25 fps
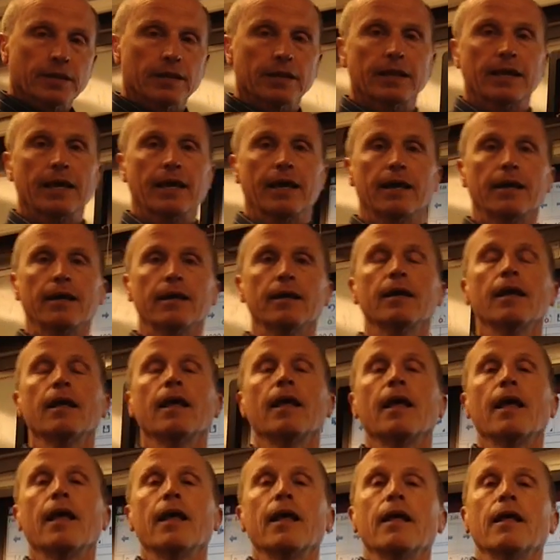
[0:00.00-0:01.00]
Okay?
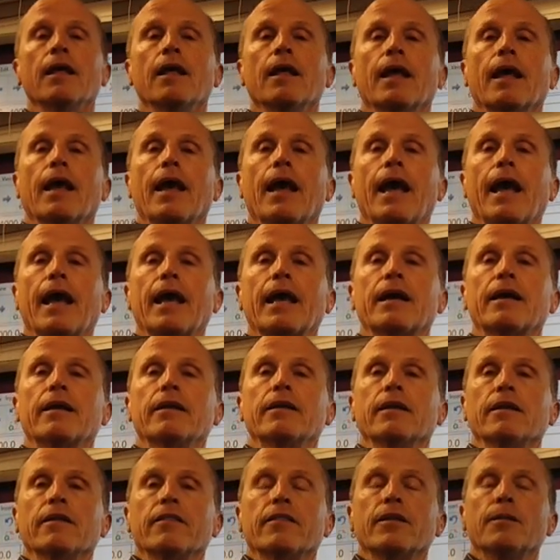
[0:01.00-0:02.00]

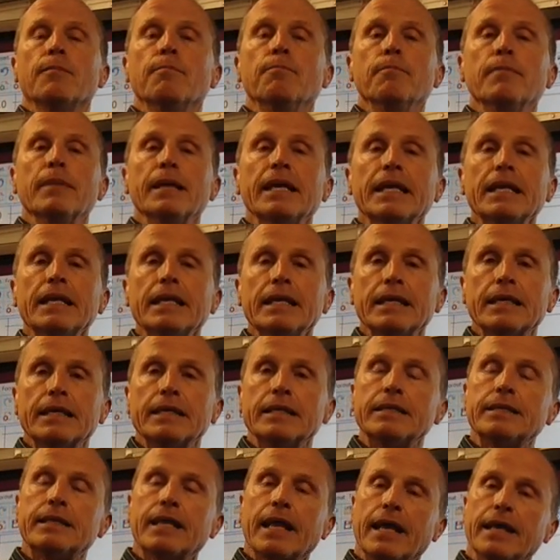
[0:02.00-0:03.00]
And the
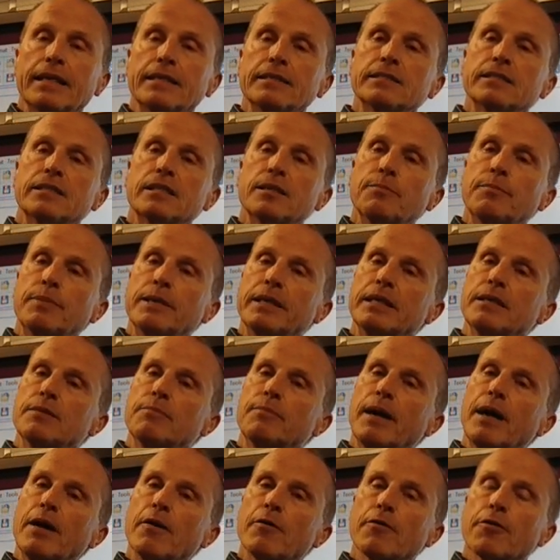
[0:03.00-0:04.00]
median tends to be
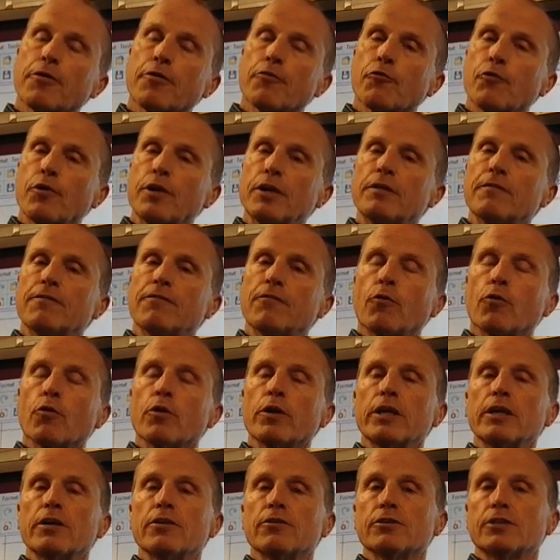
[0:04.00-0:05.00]
about three to four
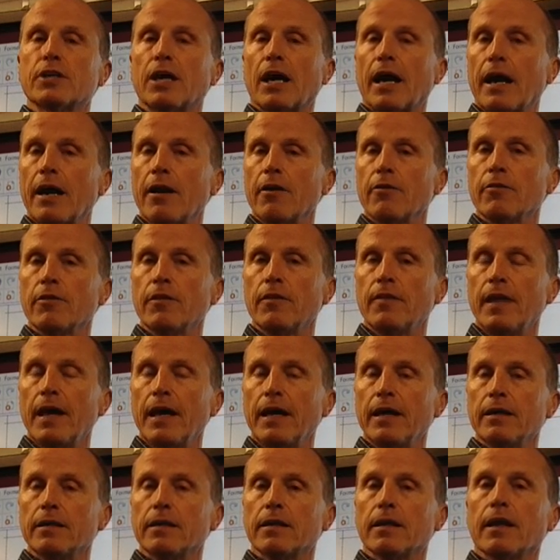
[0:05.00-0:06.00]
years higher than
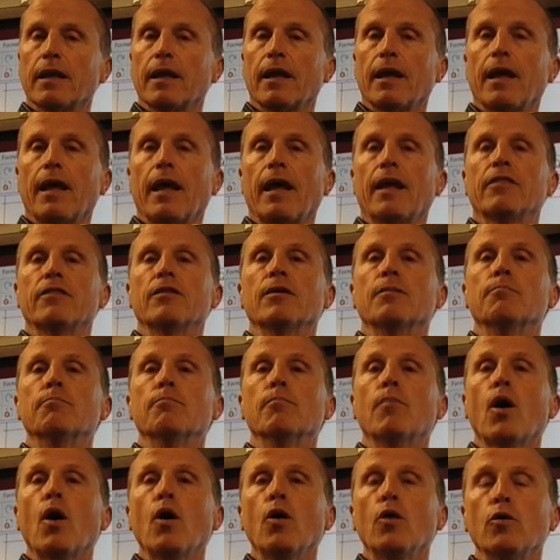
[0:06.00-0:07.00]
that. And the
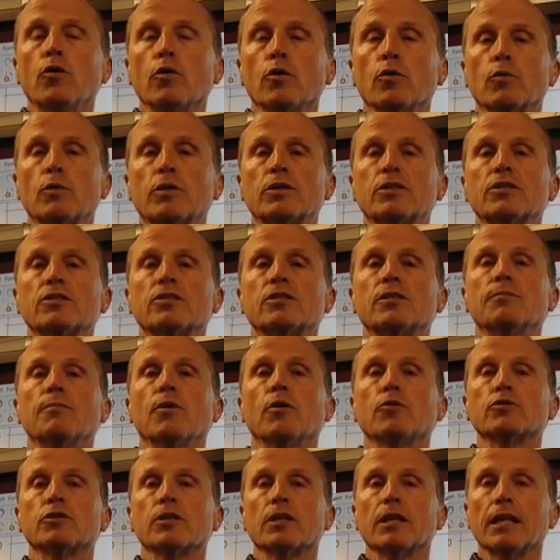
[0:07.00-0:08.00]
mode, which is the
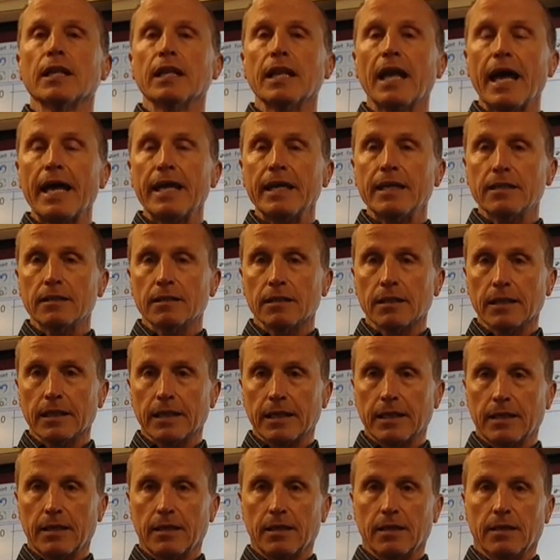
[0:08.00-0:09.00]
most
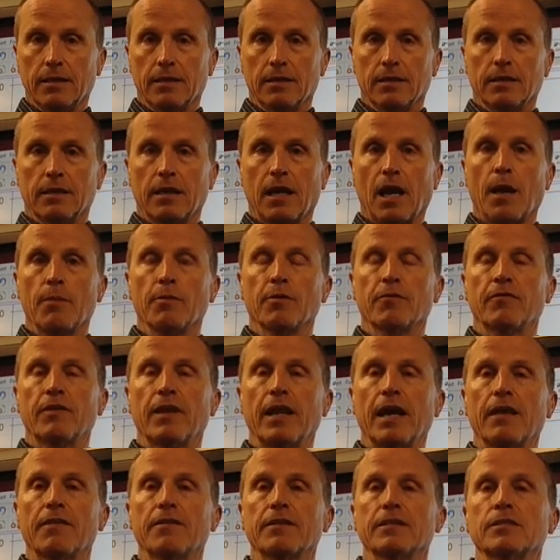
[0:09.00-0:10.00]
likely time of
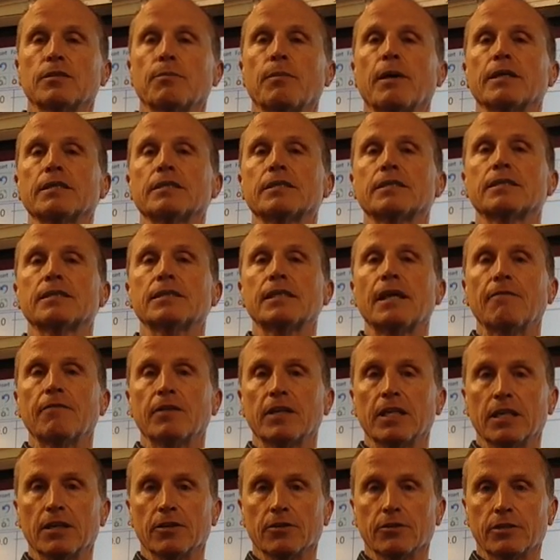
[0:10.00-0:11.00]
death, is about
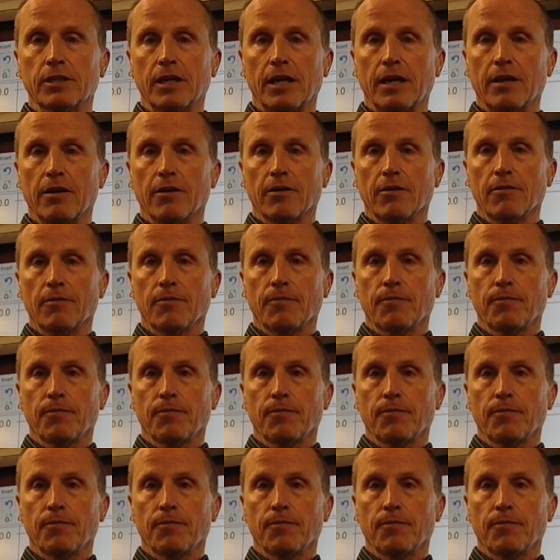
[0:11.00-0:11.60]
seven years higher.